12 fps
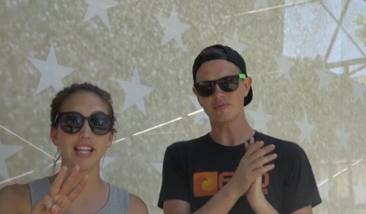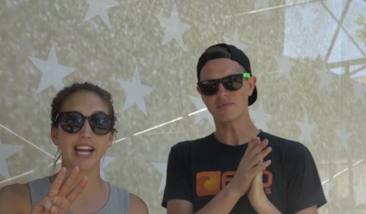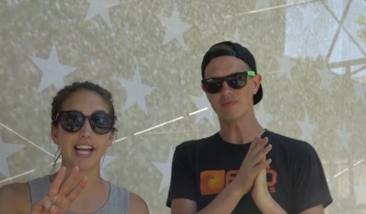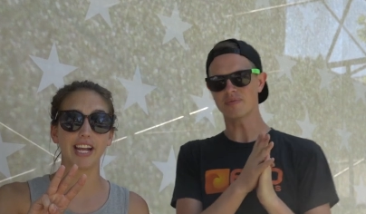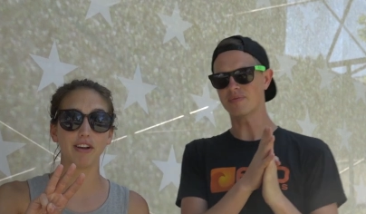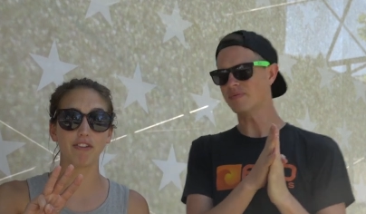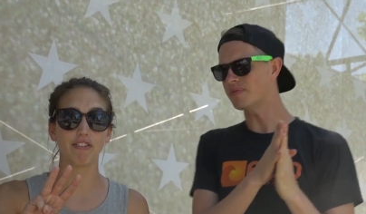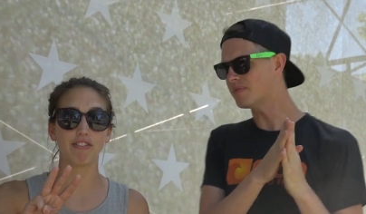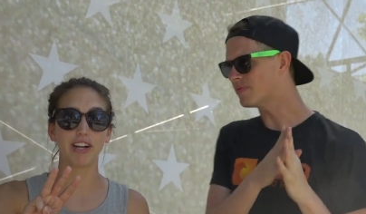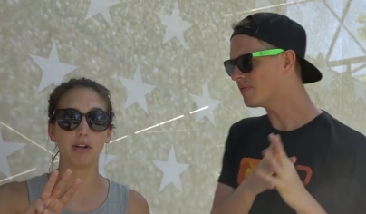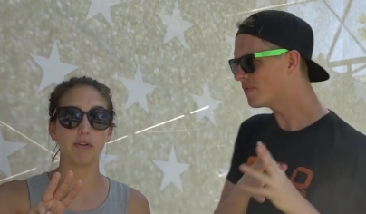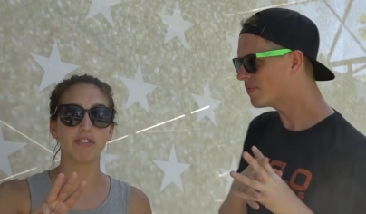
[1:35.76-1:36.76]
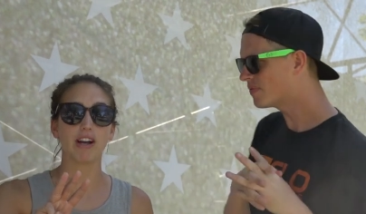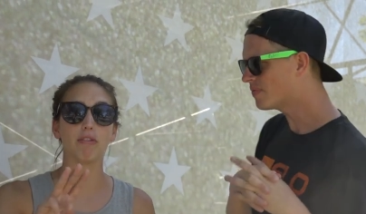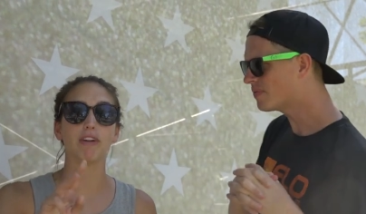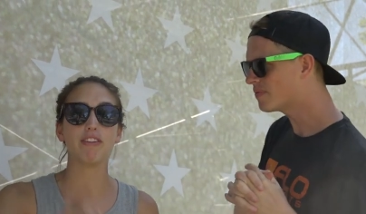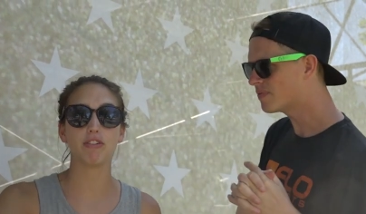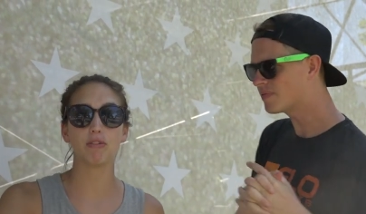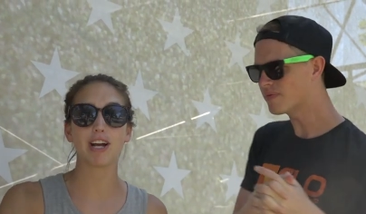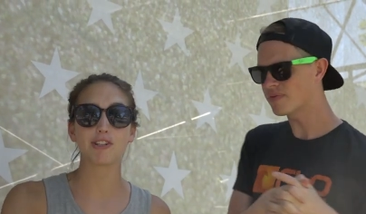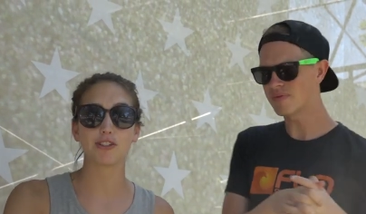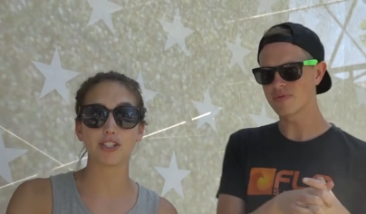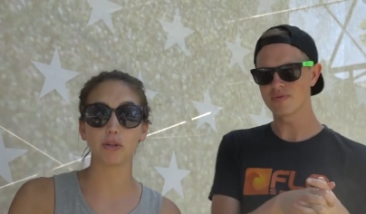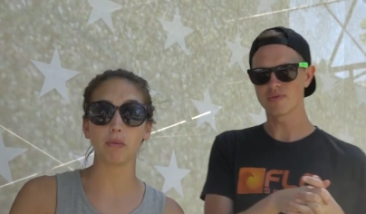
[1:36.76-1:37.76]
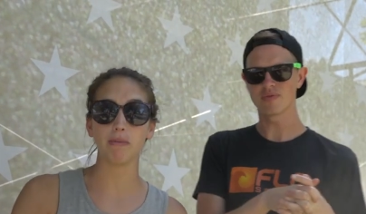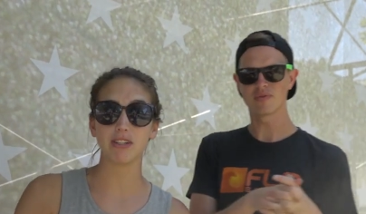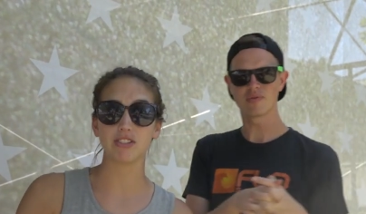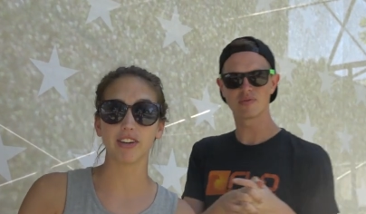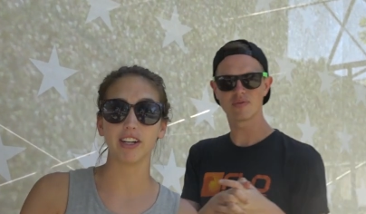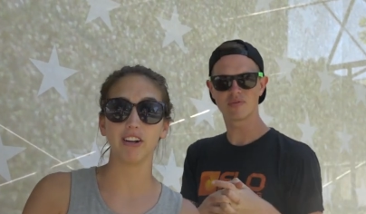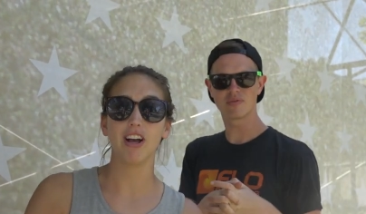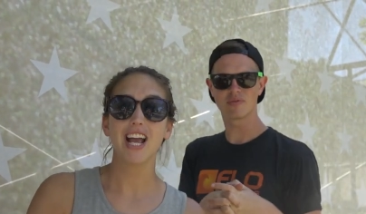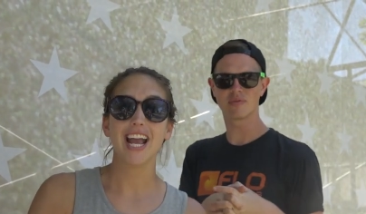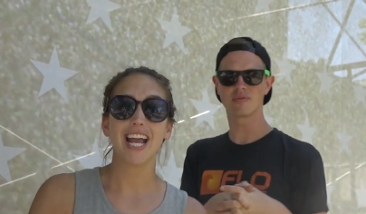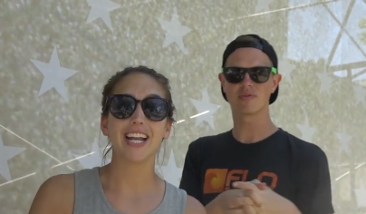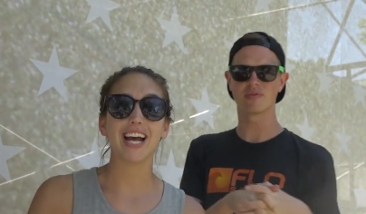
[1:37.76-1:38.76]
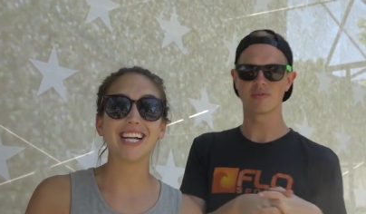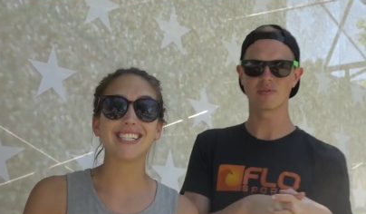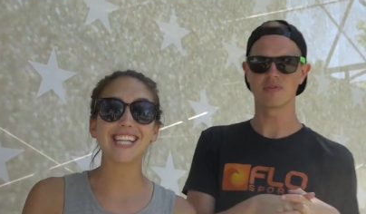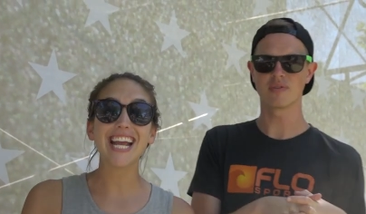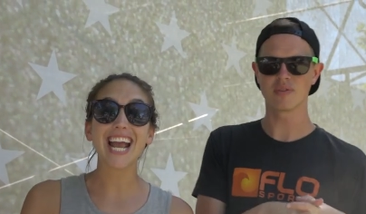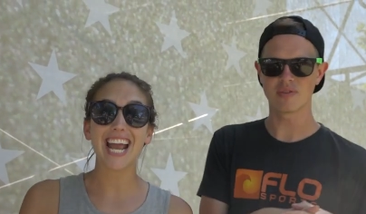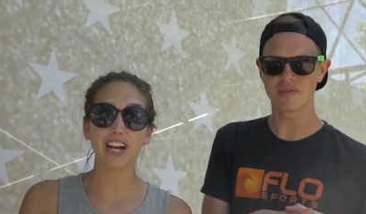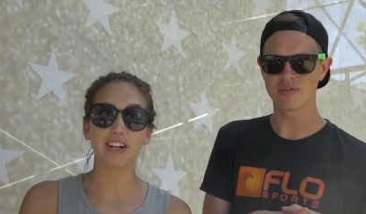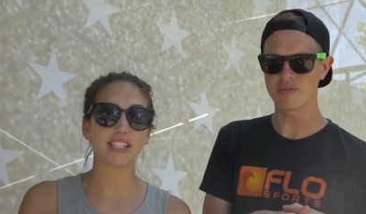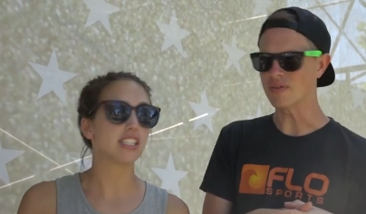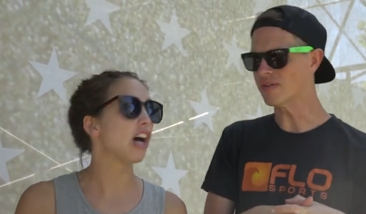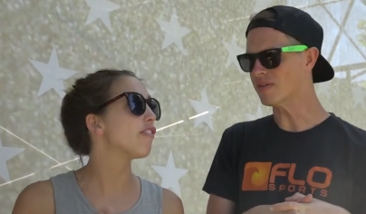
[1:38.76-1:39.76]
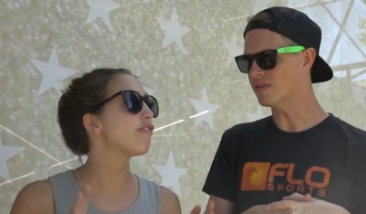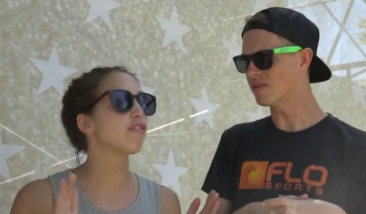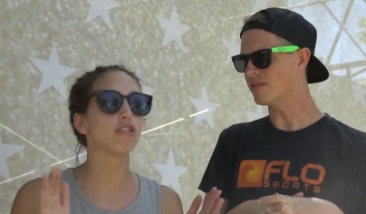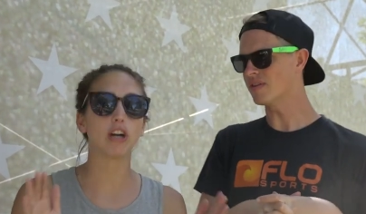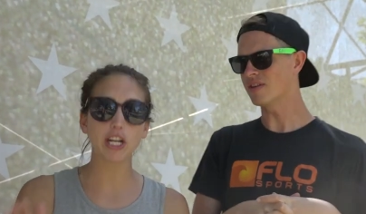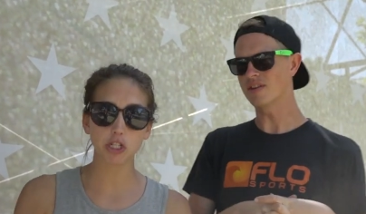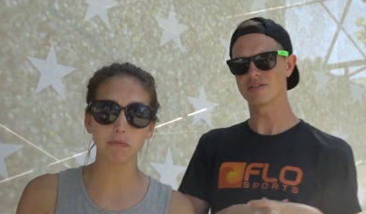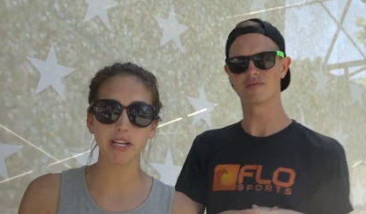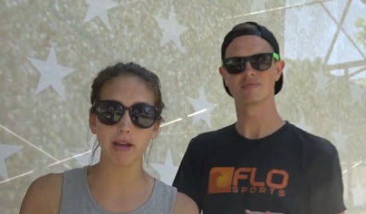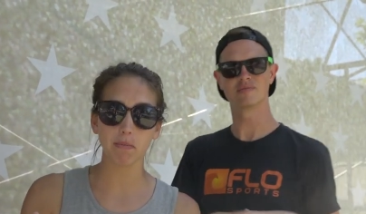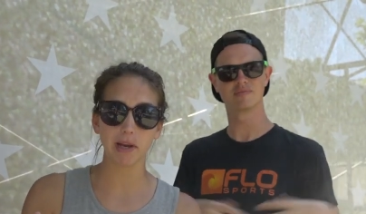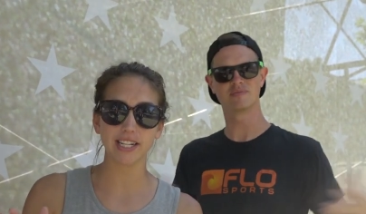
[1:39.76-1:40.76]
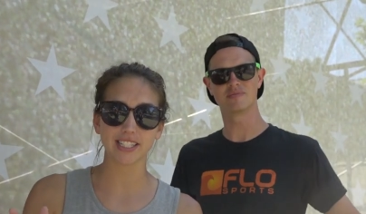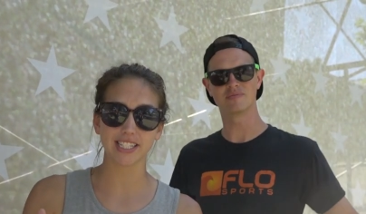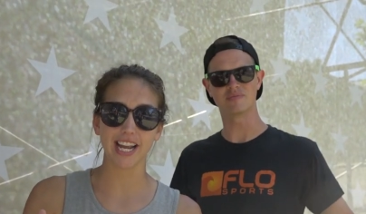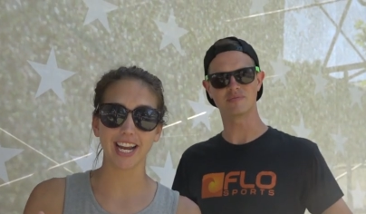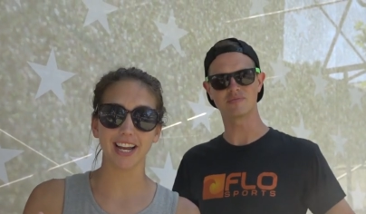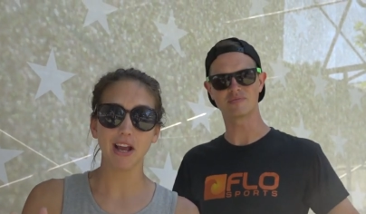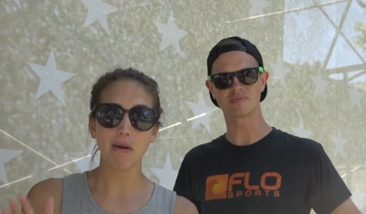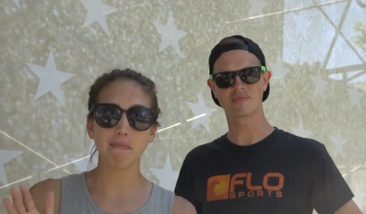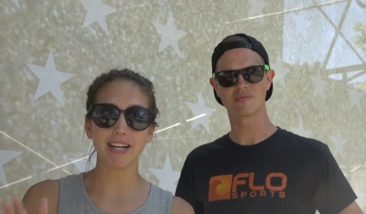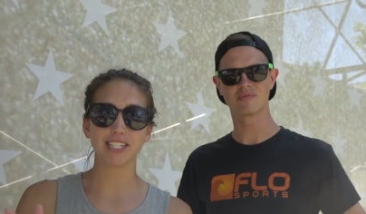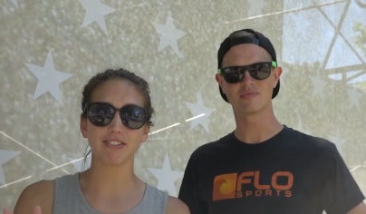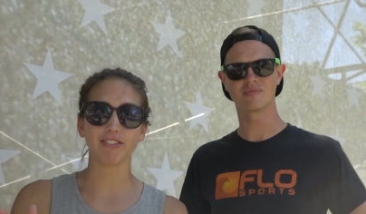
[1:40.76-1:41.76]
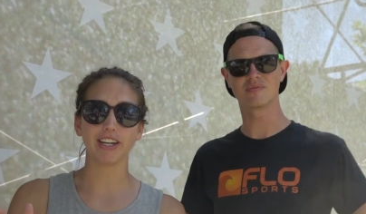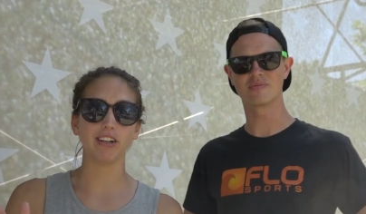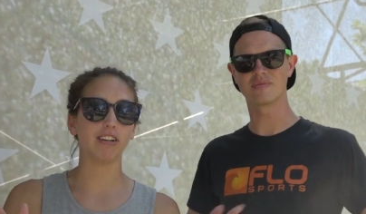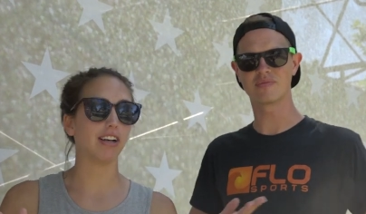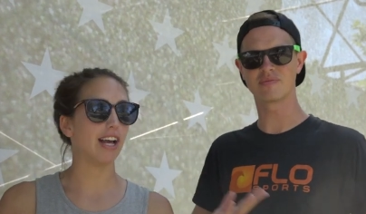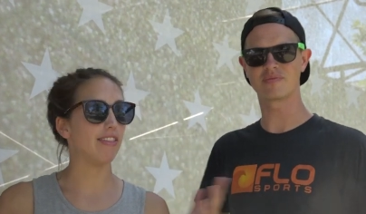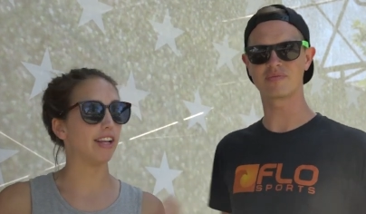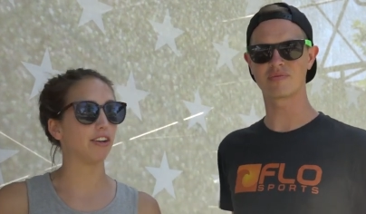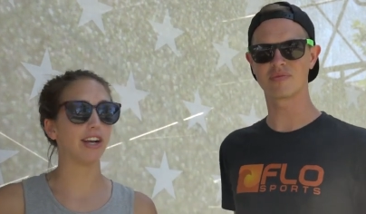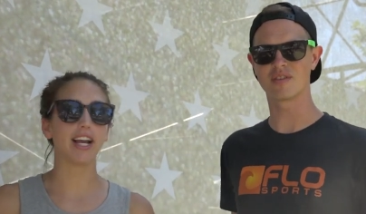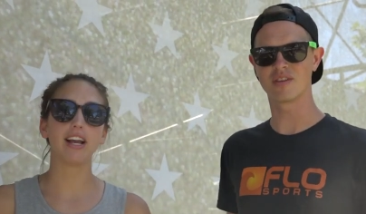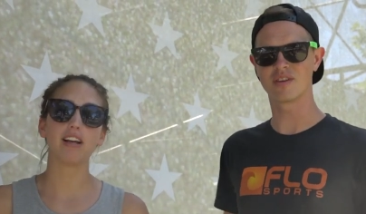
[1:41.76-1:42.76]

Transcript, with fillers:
Speaker 1: in the 800 final. We've got Raevyn Rogers in the women's final, and Isaiah Harris, a freshman at Penn State, makes the final, and then Craig